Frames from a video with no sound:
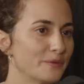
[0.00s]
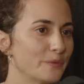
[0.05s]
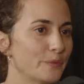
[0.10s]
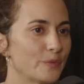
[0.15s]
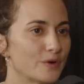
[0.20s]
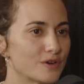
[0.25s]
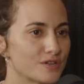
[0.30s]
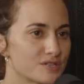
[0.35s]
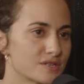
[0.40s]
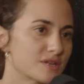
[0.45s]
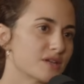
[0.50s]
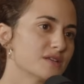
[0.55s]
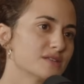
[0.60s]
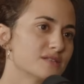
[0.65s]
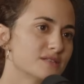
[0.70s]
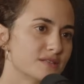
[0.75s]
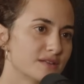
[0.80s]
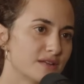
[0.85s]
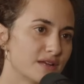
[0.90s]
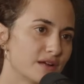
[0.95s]
worst case
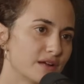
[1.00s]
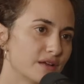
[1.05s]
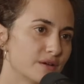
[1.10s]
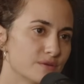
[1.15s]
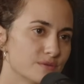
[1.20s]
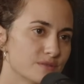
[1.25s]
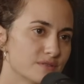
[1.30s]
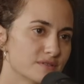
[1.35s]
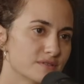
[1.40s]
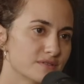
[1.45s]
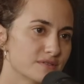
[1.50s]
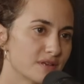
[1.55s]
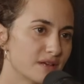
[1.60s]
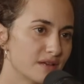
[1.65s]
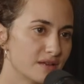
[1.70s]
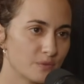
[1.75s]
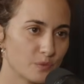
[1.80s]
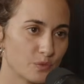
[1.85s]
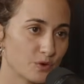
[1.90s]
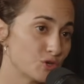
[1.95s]
scenarios.
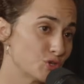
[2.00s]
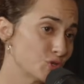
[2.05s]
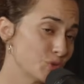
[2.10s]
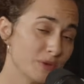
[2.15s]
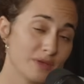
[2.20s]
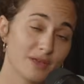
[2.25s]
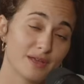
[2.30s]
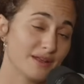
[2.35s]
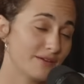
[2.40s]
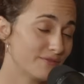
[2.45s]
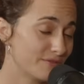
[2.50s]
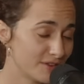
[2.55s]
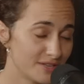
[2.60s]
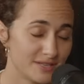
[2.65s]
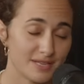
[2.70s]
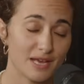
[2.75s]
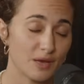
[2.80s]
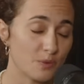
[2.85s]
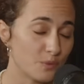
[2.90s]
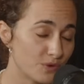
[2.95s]
And we're doing it every
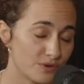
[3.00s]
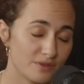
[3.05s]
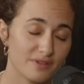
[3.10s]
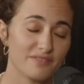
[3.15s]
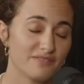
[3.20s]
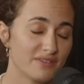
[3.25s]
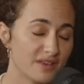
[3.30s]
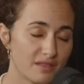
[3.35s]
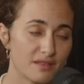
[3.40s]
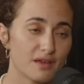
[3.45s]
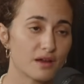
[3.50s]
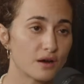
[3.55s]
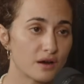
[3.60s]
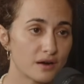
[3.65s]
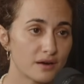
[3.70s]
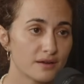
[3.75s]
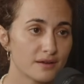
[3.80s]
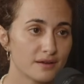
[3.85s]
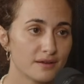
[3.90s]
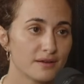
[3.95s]
day. We're living there,
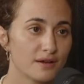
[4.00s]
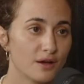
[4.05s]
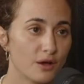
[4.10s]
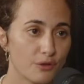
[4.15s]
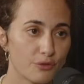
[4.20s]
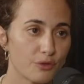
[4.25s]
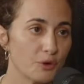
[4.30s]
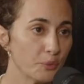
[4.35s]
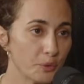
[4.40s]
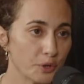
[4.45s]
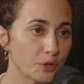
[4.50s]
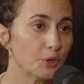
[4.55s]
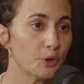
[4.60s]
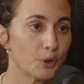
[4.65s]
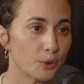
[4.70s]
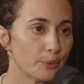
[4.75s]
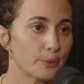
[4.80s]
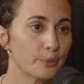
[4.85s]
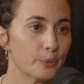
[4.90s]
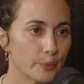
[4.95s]
although we
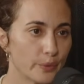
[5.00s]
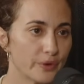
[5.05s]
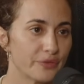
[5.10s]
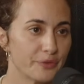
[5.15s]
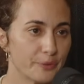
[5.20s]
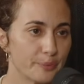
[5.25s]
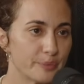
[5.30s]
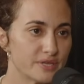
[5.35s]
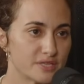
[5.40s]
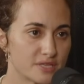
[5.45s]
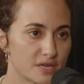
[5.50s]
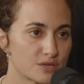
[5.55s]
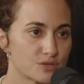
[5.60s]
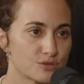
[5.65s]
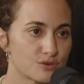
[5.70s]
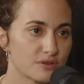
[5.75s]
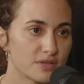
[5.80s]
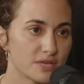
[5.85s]
know what the potential